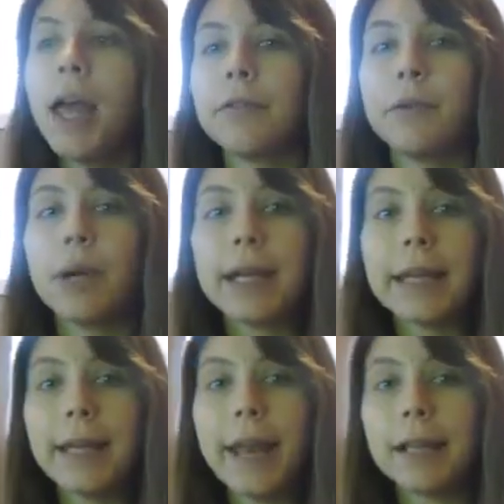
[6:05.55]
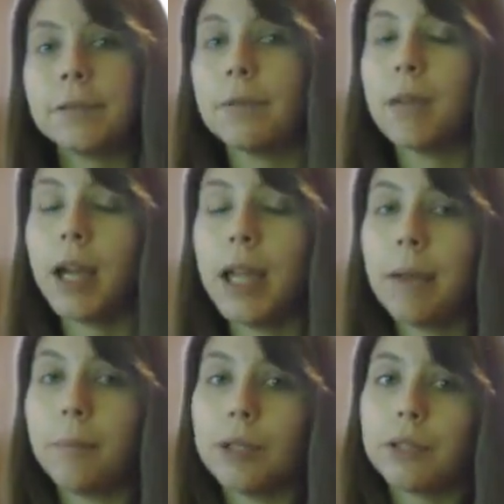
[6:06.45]
If you want to connect with me, I
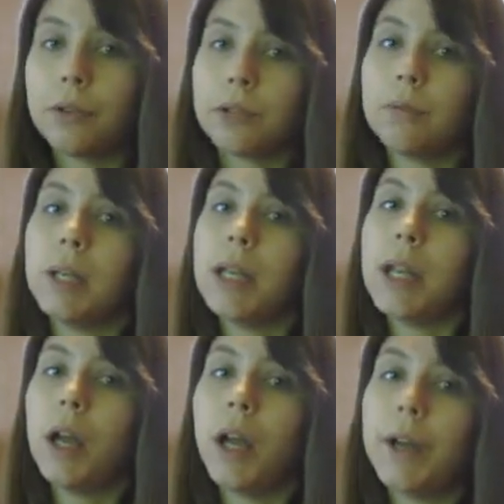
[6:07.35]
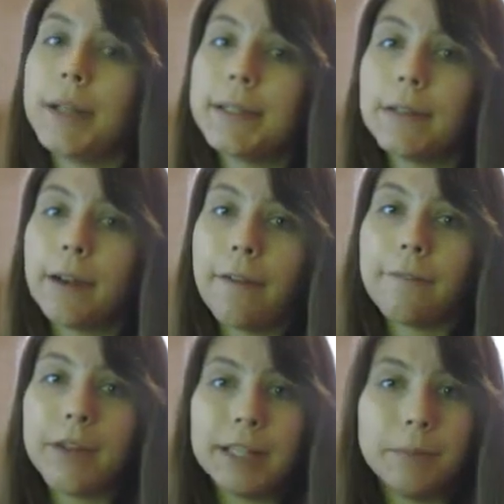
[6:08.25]
am on social media, on Instagram,
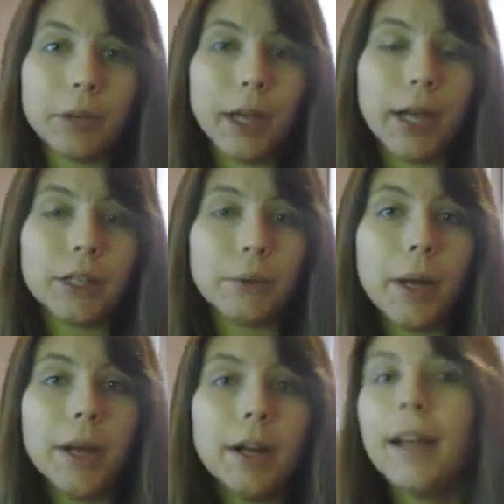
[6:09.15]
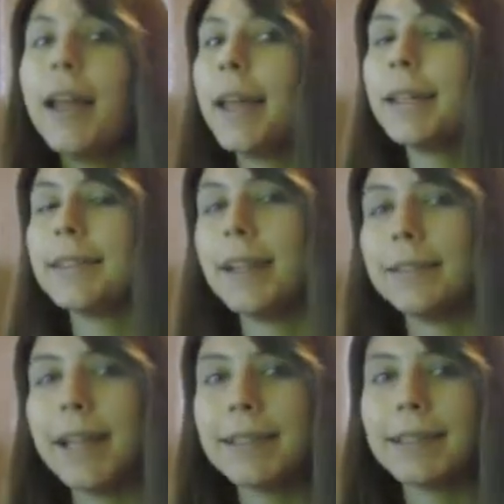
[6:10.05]
Facebook, and Twitter. And until
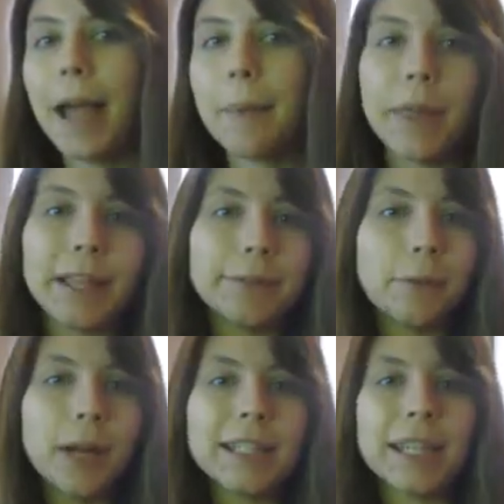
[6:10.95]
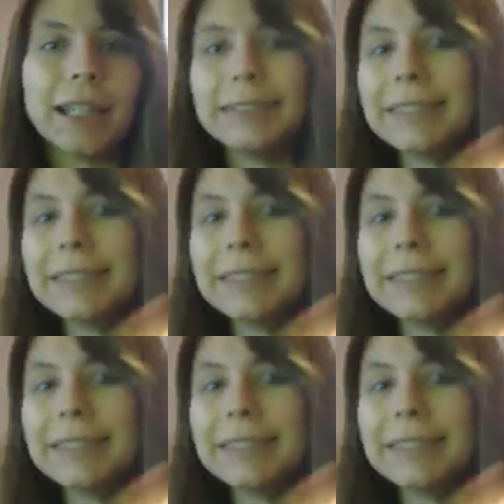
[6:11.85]
next time, thanks for watching.